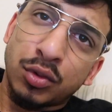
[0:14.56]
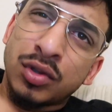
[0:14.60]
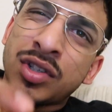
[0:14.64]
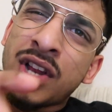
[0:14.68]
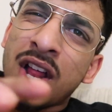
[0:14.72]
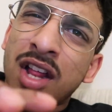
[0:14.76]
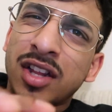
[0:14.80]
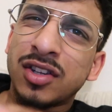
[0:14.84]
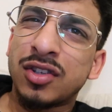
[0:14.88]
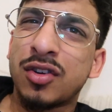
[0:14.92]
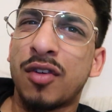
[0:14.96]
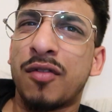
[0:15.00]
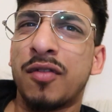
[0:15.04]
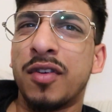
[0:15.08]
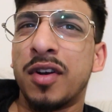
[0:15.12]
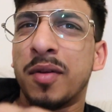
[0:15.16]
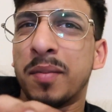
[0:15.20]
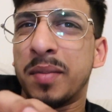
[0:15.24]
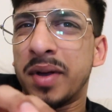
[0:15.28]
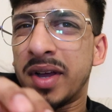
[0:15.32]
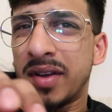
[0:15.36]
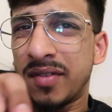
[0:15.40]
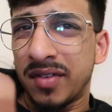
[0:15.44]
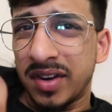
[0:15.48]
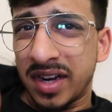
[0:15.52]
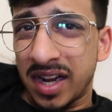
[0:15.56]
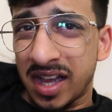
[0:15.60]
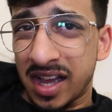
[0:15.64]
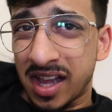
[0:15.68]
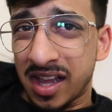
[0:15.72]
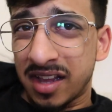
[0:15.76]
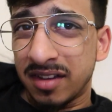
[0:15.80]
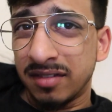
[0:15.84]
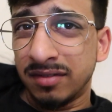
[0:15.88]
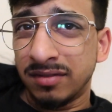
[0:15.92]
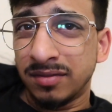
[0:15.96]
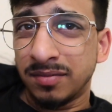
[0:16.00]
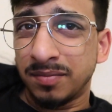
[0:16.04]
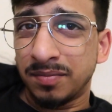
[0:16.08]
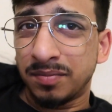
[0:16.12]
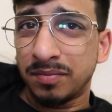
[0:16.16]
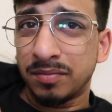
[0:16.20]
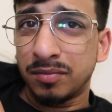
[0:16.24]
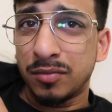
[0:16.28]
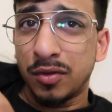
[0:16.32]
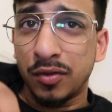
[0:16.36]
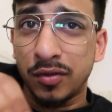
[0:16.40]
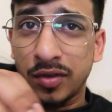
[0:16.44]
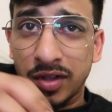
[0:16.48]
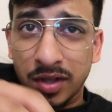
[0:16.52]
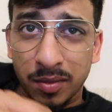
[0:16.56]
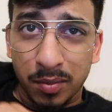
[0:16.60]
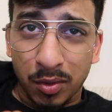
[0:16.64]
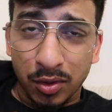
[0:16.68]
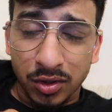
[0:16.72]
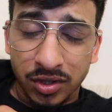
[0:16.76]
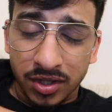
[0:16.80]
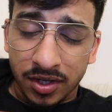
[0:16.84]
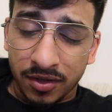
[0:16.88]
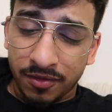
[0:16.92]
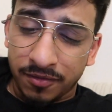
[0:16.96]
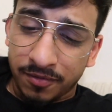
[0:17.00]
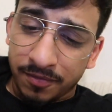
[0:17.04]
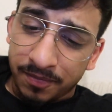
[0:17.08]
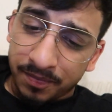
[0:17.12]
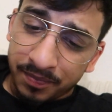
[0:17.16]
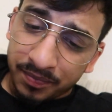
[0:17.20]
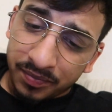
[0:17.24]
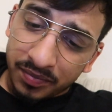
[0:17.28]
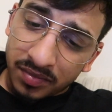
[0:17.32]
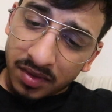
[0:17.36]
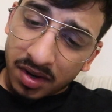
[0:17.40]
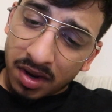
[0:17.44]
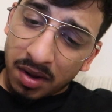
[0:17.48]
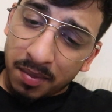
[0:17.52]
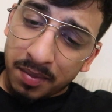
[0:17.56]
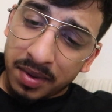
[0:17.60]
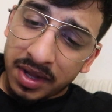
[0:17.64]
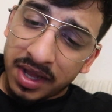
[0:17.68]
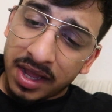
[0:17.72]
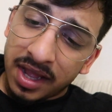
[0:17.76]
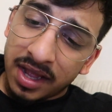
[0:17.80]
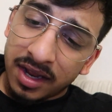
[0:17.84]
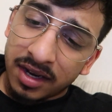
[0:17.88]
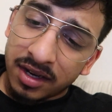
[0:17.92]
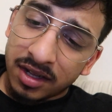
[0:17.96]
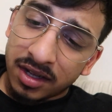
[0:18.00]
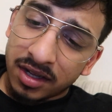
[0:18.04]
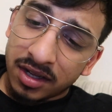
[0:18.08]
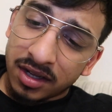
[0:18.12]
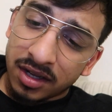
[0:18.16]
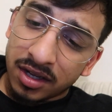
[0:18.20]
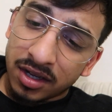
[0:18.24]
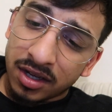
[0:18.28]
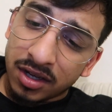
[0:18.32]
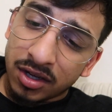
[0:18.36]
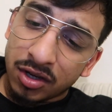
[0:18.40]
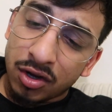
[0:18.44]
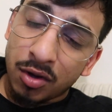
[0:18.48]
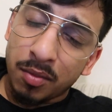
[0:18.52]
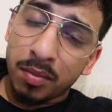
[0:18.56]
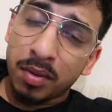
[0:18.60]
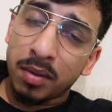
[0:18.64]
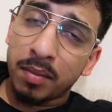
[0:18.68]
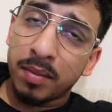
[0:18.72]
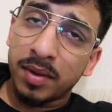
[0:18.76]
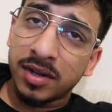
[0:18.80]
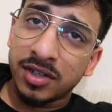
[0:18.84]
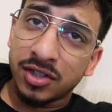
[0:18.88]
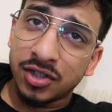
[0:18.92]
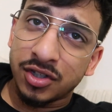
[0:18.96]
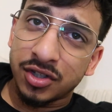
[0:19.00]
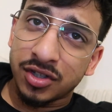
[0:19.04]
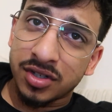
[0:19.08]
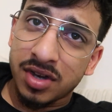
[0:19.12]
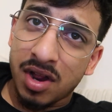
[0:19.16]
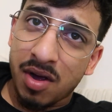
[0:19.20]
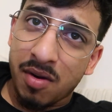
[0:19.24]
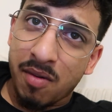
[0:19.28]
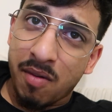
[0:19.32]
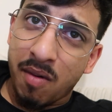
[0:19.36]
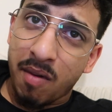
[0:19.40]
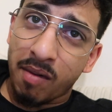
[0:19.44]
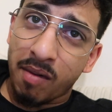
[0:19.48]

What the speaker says: We'll start this off on a bit of a negative, more to the positive. I've been getting a couple of messages now